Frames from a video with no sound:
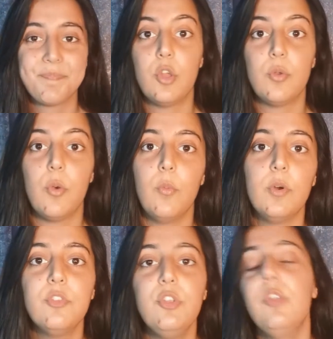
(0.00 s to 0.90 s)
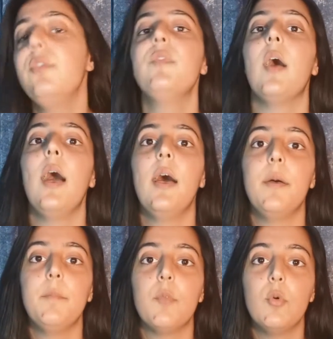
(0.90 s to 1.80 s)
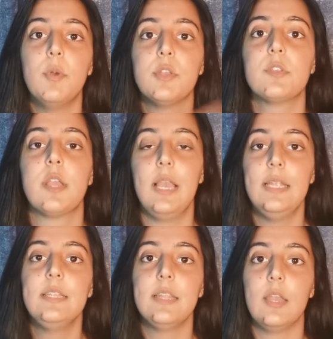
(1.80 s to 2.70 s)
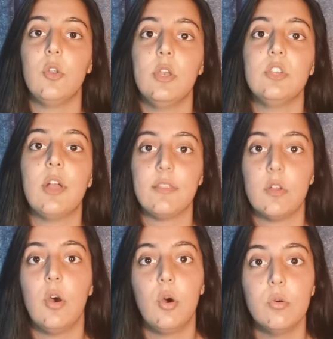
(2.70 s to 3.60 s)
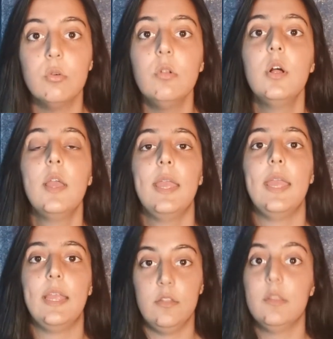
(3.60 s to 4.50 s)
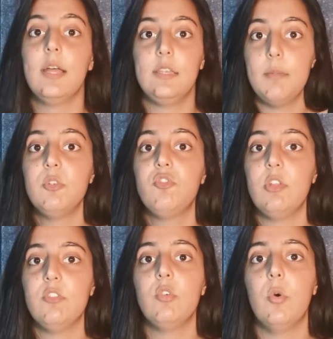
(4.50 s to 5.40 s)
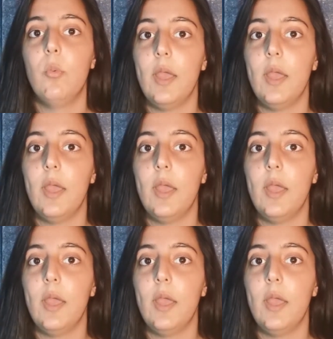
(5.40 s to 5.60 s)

So once you've almost collated that knowledge as a whole, that demonstrates your